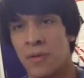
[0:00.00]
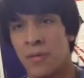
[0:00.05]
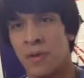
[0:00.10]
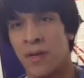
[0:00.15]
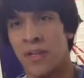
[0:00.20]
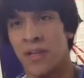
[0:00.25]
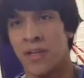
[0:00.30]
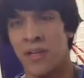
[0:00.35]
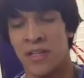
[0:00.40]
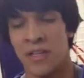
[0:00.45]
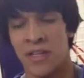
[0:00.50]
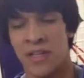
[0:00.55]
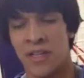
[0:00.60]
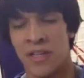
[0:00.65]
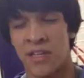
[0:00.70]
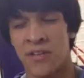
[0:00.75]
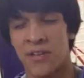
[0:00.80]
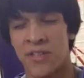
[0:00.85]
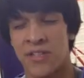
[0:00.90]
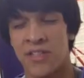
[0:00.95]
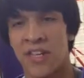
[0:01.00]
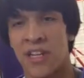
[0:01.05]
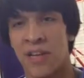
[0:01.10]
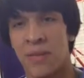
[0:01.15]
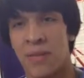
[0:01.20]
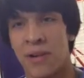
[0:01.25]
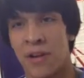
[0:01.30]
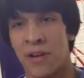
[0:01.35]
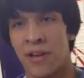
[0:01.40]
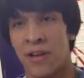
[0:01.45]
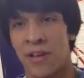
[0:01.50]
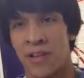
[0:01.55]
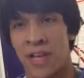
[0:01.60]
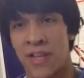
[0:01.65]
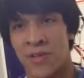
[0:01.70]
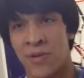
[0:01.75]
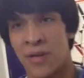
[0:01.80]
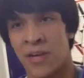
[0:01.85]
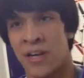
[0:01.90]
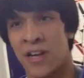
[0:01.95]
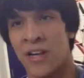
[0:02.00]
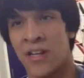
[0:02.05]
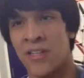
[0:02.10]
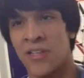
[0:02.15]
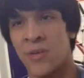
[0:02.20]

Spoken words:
I think it was the 2nd period, that's when I kind